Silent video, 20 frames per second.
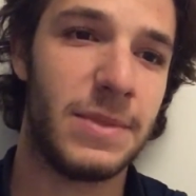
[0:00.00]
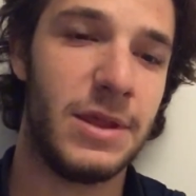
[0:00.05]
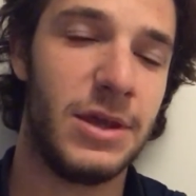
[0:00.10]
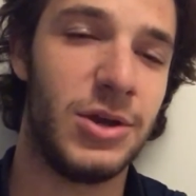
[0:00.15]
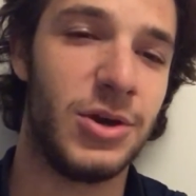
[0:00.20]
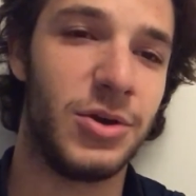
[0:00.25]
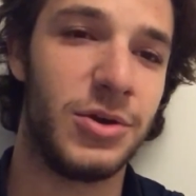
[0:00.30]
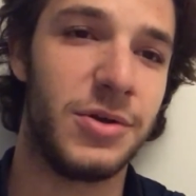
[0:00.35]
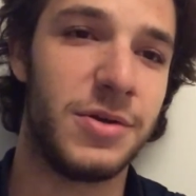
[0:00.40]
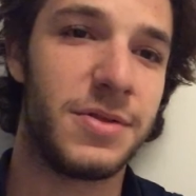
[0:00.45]
you
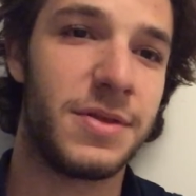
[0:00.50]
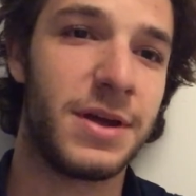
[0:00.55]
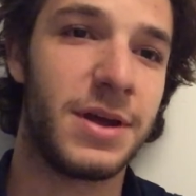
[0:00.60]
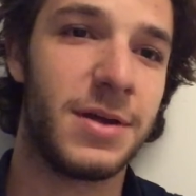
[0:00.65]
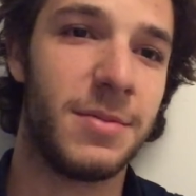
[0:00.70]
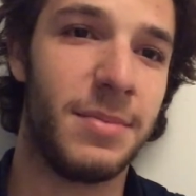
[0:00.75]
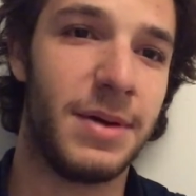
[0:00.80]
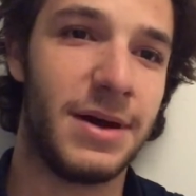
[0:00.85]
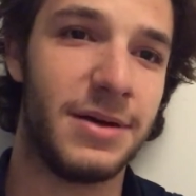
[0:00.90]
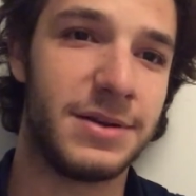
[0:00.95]
know you
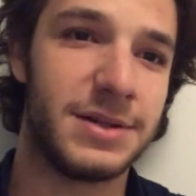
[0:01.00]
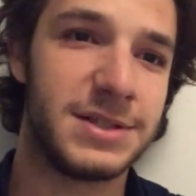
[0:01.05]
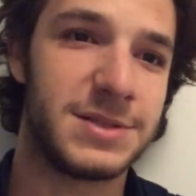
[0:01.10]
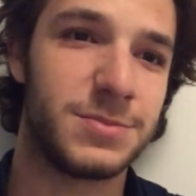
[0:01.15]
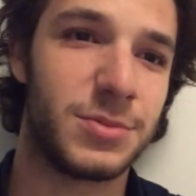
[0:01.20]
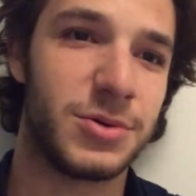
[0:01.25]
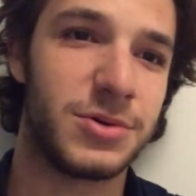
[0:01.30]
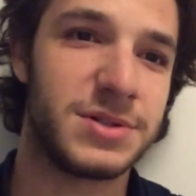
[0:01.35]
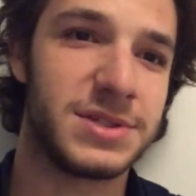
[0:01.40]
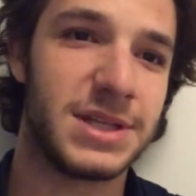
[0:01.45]
think about this
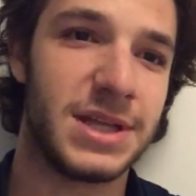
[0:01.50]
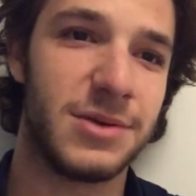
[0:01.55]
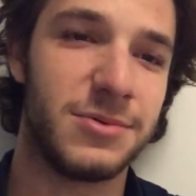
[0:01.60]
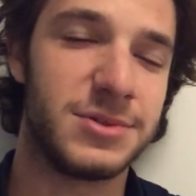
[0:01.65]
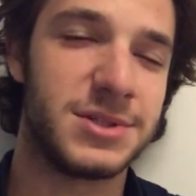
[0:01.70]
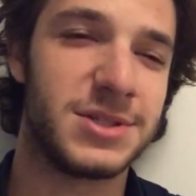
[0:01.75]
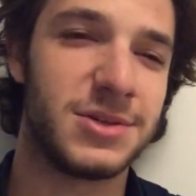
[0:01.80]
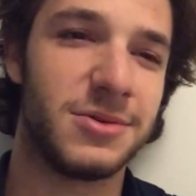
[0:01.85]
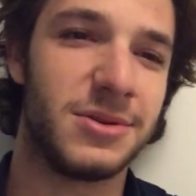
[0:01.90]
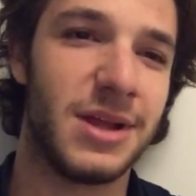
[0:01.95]
person that
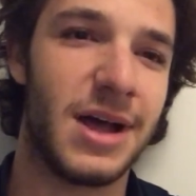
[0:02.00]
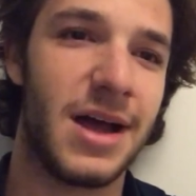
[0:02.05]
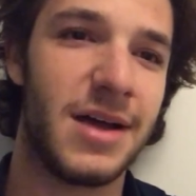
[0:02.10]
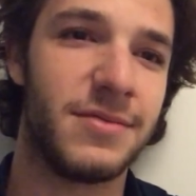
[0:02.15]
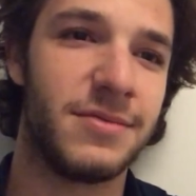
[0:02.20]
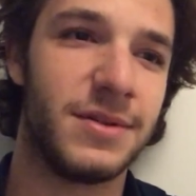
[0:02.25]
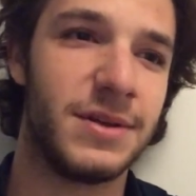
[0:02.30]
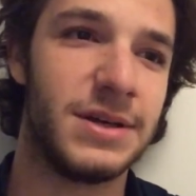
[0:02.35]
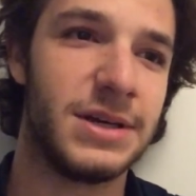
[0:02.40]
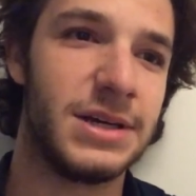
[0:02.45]
was so
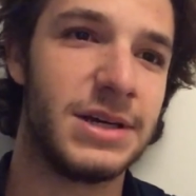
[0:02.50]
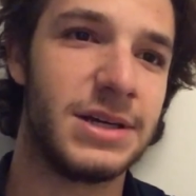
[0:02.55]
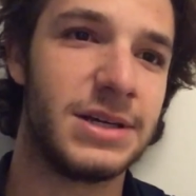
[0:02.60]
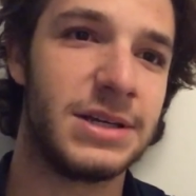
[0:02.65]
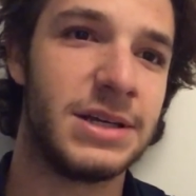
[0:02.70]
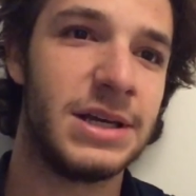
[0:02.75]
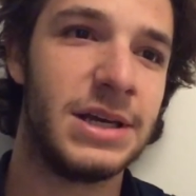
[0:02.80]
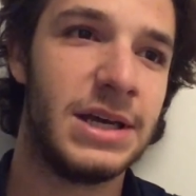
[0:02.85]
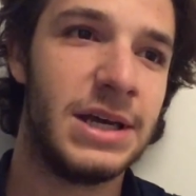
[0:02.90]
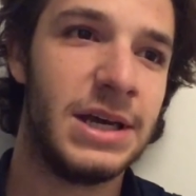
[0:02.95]
lively
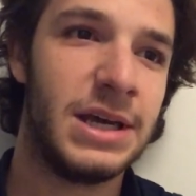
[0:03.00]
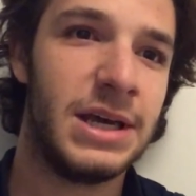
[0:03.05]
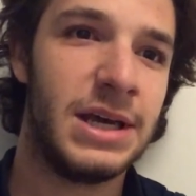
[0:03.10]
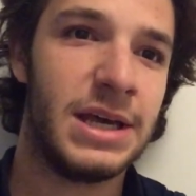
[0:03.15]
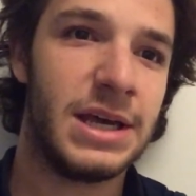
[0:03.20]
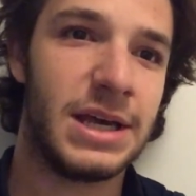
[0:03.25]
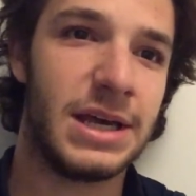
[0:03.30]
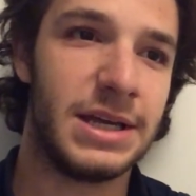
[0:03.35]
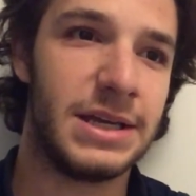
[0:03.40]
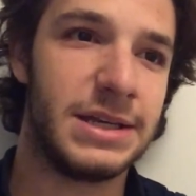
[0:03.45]
and
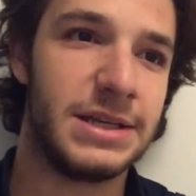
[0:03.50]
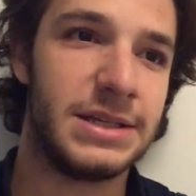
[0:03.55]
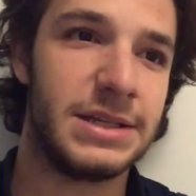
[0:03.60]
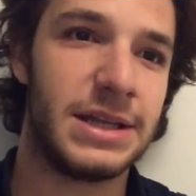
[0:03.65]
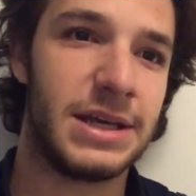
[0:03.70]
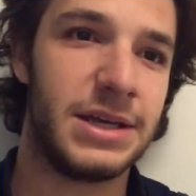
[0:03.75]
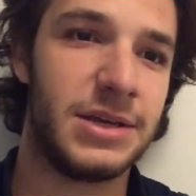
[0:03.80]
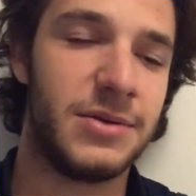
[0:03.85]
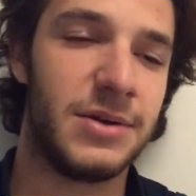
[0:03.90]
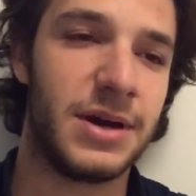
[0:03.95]
and
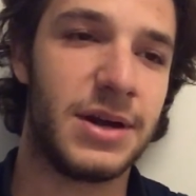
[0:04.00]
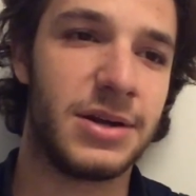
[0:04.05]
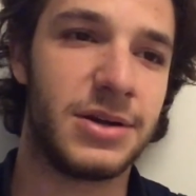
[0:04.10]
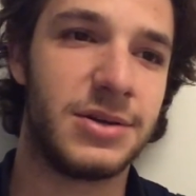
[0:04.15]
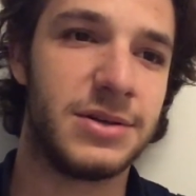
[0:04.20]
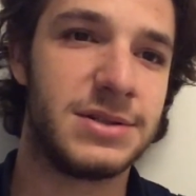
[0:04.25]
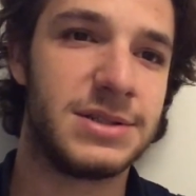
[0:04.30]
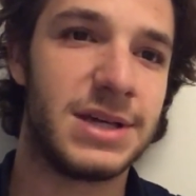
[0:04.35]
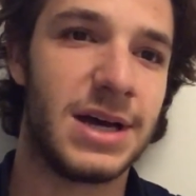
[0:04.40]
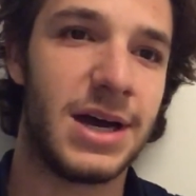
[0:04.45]
that you had a
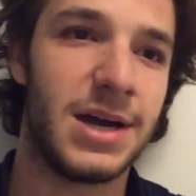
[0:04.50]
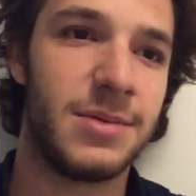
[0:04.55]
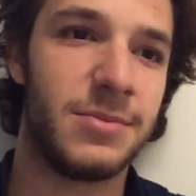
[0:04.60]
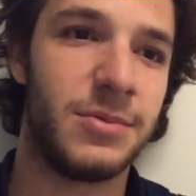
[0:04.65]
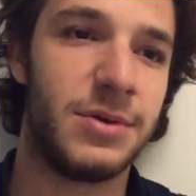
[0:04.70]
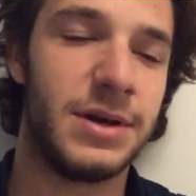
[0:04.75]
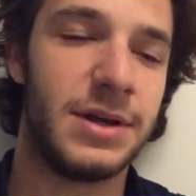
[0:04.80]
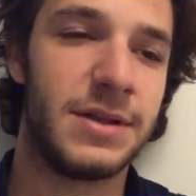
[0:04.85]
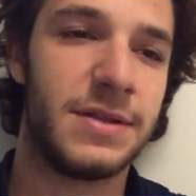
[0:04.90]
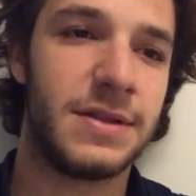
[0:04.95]
good time
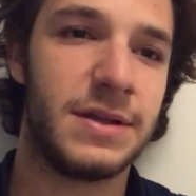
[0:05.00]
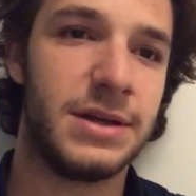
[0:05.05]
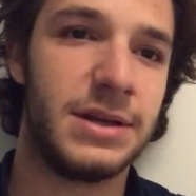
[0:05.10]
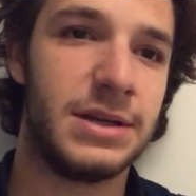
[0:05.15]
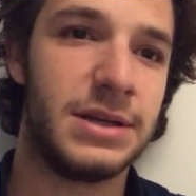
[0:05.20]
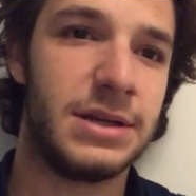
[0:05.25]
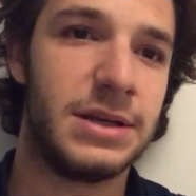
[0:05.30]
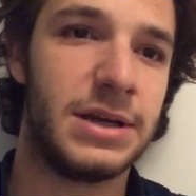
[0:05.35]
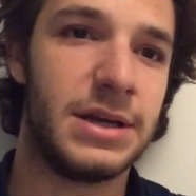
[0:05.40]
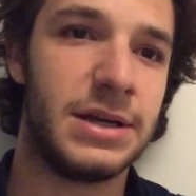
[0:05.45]
with
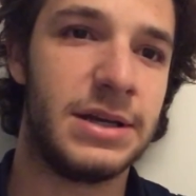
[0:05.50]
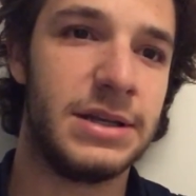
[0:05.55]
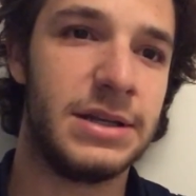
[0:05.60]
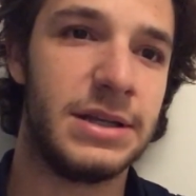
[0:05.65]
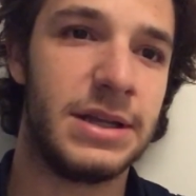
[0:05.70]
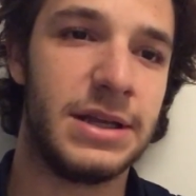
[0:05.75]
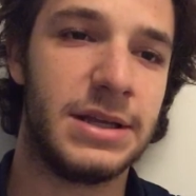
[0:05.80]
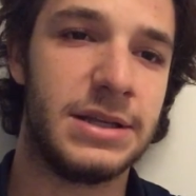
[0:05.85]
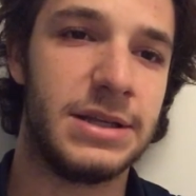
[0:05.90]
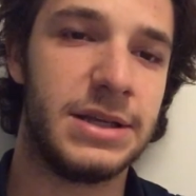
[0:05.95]
and
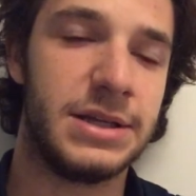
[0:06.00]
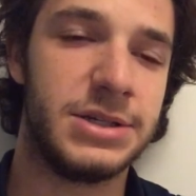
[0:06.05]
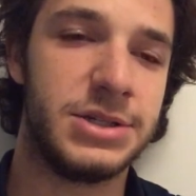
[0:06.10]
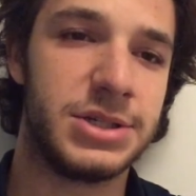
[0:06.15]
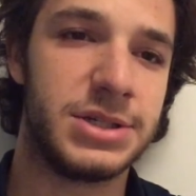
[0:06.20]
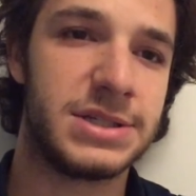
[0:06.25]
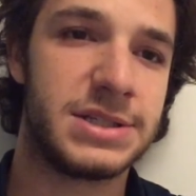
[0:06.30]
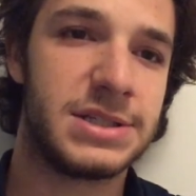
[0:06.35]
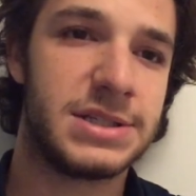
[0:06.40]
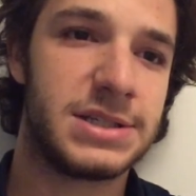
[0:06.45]
and then they
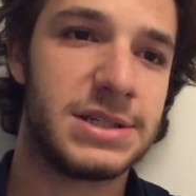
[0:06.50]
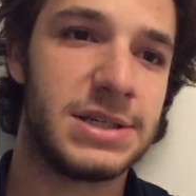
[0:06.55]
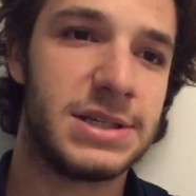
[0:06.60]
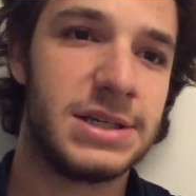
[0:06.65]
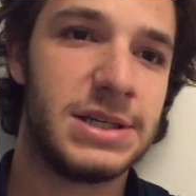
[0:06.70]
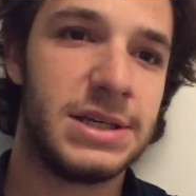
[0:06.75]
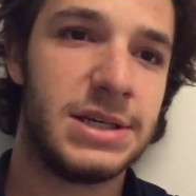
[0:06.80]
just